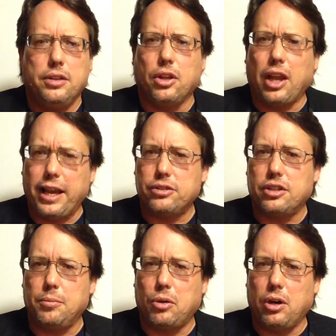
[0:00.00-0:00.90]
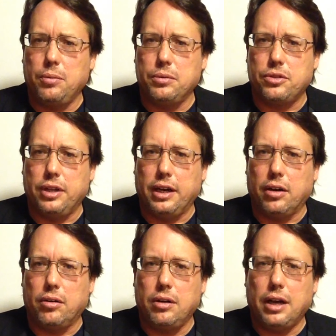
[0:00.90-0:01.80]
The last summer I was
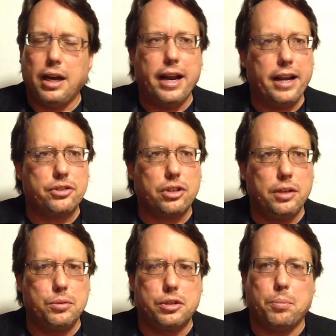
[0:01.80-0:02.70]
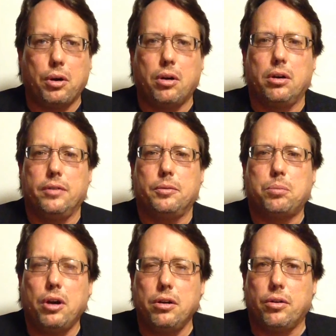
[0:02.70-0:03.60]
there, I actually was a part of a
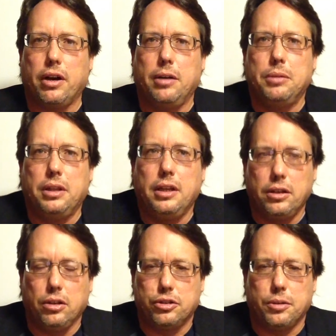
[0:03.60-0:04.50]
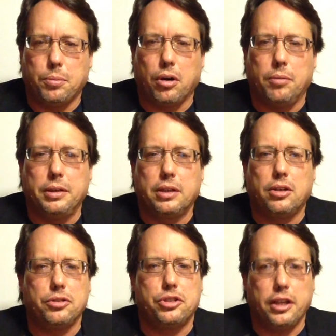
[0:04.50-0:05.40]
program in the English department
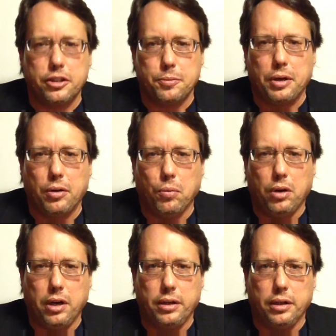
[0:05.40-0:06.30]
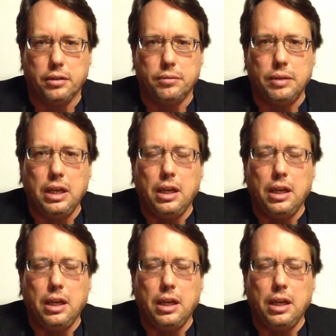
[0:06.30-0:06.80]
called Shakespeare at Wyandotte.